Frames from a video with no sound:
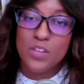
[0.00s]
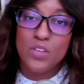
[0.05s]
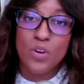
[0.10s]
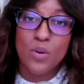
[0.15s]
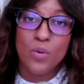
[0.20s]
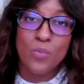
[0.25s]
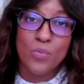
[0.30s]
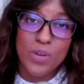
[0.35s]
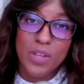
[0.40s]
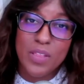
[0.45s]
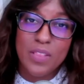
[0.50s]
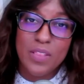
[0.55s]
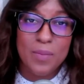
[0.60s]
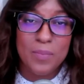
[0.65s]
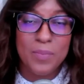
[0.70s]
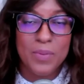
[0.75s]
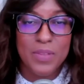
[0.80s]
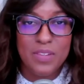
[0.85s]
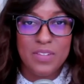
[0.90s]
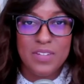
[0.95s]
You're really
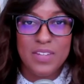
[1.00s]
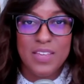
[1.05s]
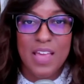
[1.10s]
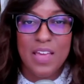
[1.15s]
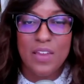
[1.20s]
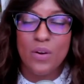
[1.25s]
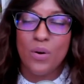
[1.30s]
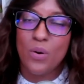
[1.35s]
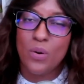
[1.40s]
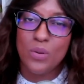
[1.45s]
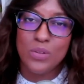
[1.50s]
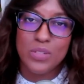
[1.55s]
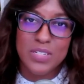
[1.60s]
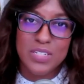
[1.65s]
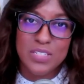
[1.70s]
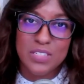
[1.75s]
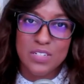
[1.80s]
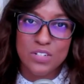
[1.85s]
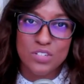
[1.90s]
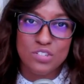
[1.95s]
building out a
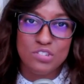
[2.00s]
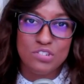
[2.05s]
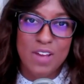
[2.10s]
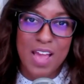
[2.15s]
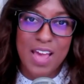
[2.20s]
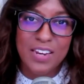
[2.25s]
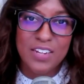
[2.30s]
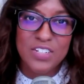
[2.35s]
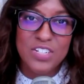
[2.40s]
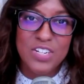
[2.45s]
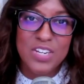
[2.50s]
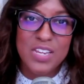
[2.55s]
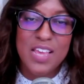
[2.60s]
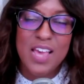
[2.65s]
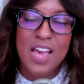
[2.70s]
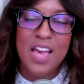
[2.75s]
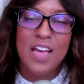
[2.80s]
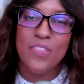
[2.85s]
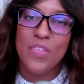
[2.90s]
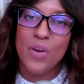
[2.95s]
holistic strategy
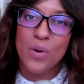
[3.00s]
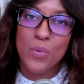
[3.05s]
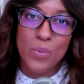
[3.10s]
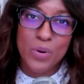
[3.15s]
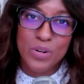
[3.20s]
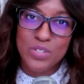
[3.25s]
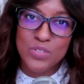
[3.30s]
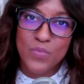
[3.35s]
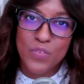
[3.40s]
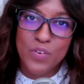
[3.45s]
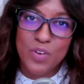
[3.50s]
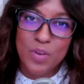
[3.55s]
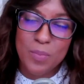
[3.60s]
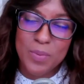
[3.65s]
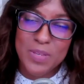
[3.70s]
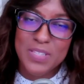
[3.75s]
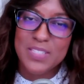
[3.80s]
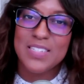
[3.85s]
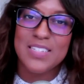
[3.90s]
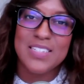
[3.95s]
that works for your
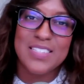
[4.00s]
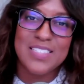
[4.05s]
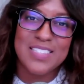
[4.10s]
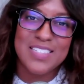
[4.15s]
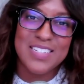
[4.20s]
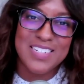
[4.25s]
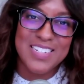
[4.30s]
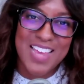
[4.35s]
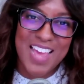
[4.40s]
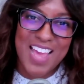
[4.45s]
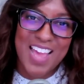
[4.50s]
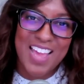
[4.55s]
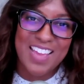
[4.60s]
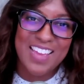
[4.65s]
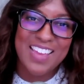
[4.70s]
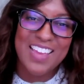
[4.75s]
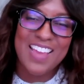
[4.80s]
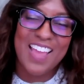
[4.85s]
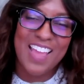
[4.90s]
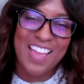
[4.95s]
business
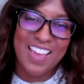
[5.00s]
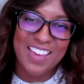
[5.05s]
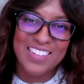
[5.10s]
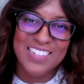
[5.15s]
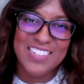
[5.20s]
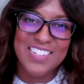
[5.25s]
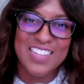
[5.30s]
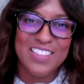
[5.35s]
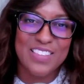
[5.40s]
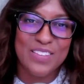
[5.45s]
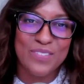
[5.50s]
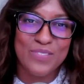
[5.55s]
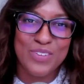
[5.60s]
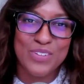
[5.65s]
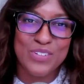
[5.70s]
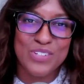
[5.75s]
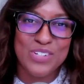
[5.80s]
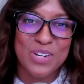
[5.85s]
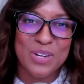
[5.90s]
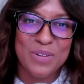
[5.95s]
today and in the
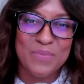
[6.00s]
future.